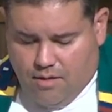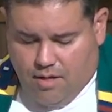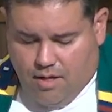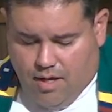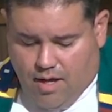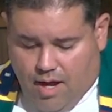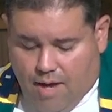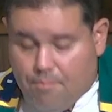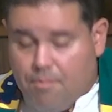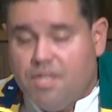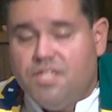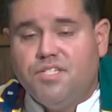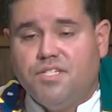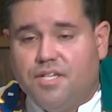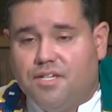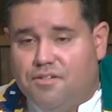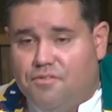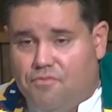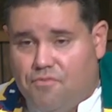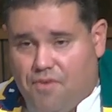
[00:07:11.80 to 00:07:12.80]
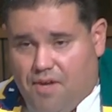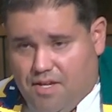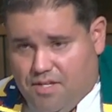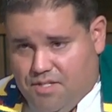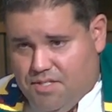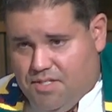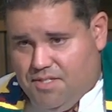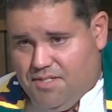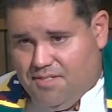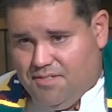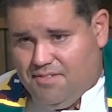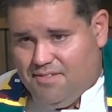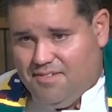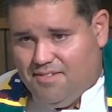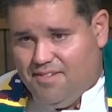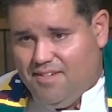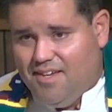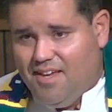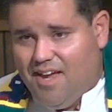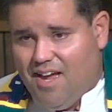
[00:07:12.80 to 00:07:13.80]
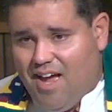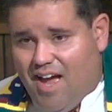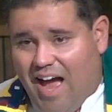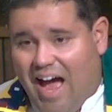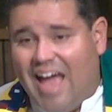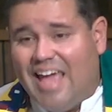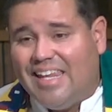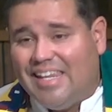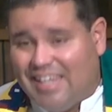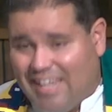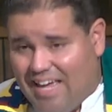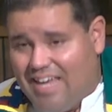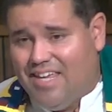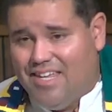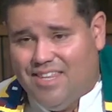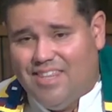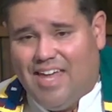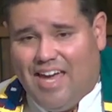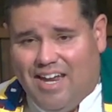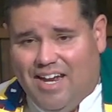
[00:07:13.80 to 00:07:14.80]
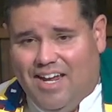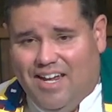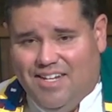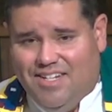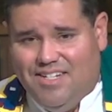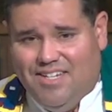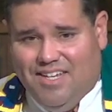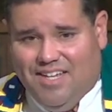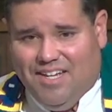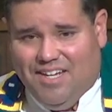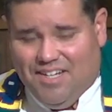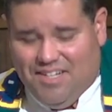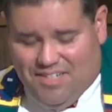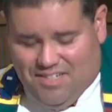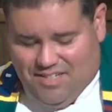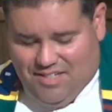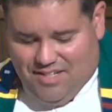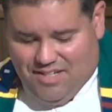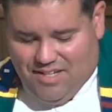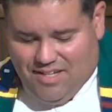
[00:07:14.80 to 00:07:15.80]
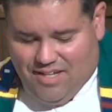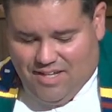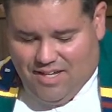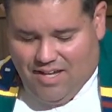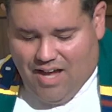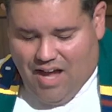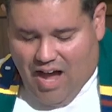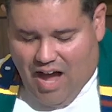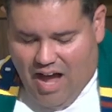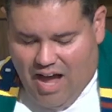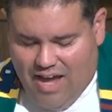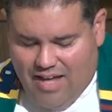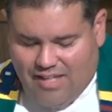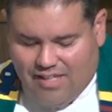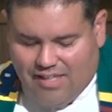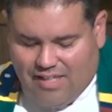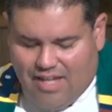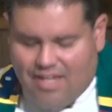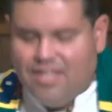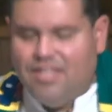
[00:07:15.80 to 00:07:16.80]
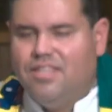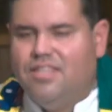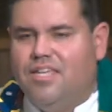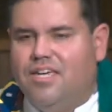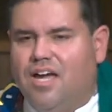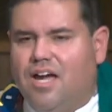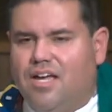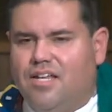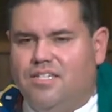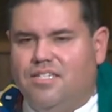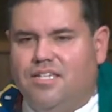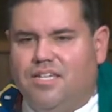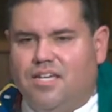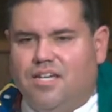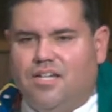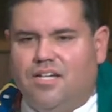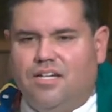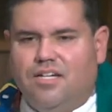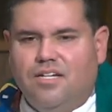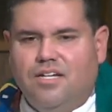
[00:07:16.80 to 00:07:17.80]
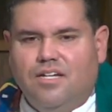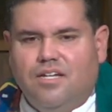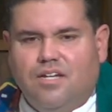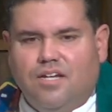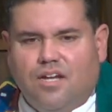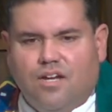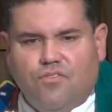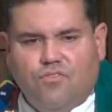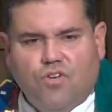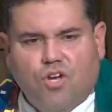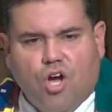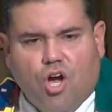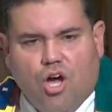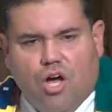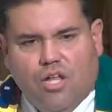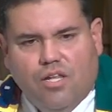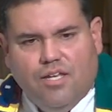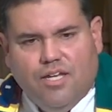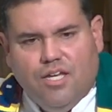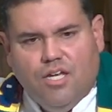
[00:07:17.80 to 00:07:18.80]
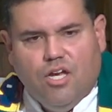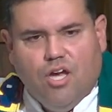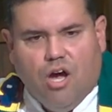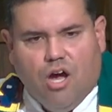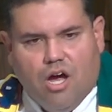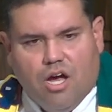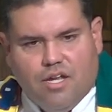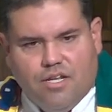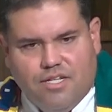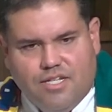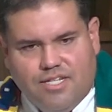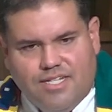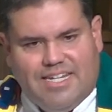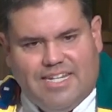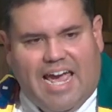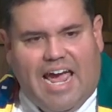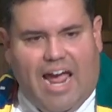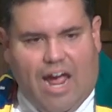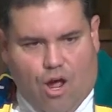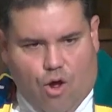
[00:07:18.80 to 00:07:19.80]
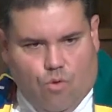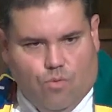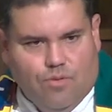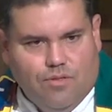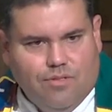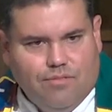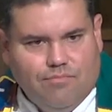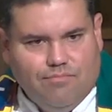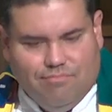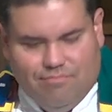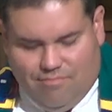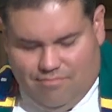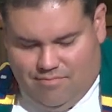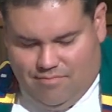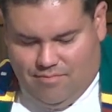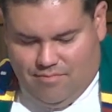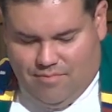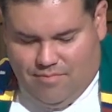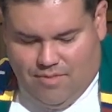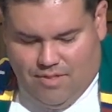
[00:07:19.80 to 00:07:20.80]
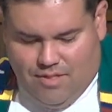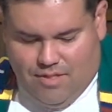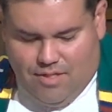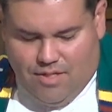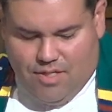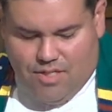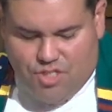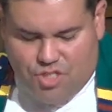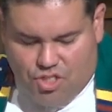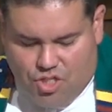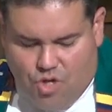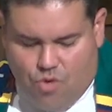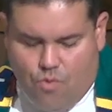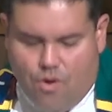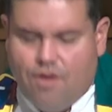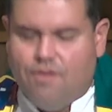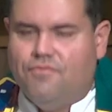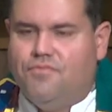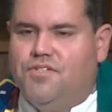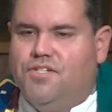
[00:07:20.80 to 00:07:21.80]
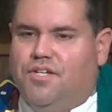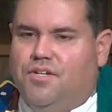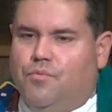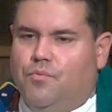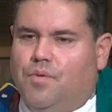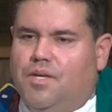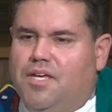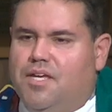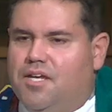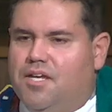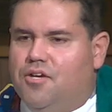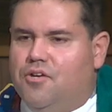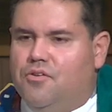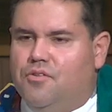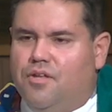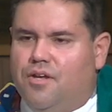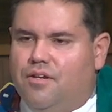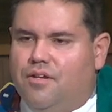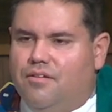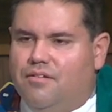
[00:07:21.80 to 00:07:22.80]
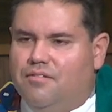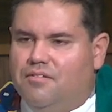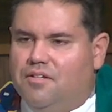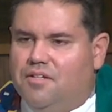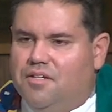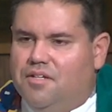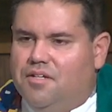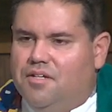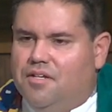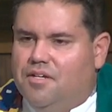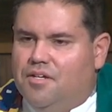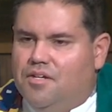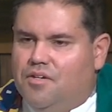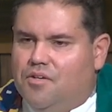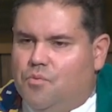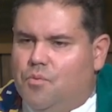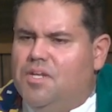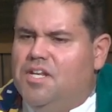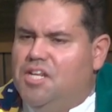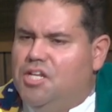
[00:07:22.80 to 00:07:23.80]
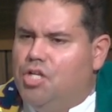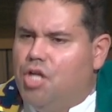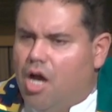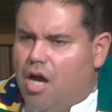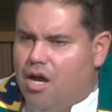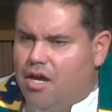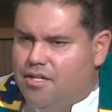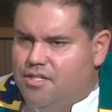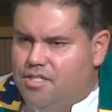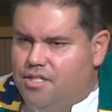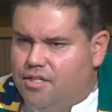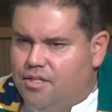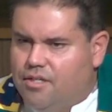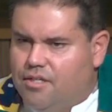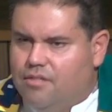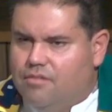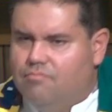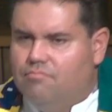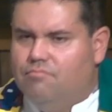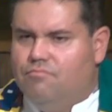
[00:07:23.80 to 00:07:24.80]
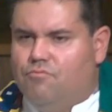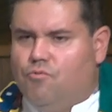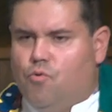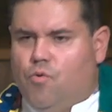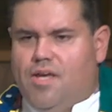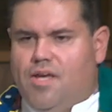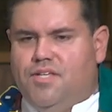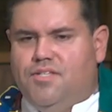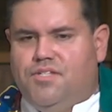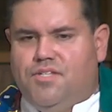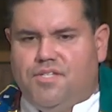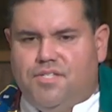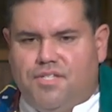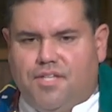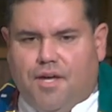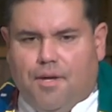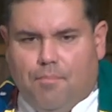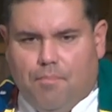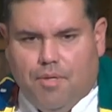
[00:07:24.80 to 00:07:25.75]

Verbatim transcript: I must confess I like that idea. I like the idea of calling God down. So often we hear that we need God to raise us up,